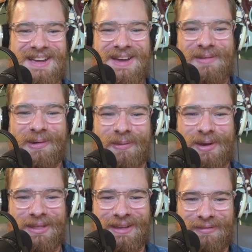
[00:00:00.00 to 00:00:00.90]
we're
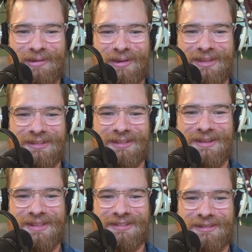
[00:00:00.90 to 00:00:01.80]
really we're this is
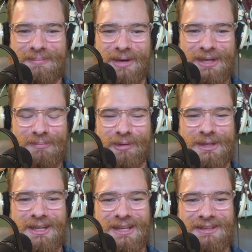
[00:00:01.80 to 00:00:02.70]
a this is a money
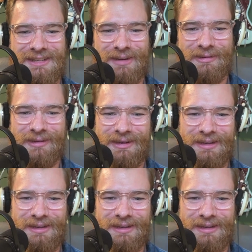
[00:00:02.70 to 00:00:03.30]
bleeding endeavor.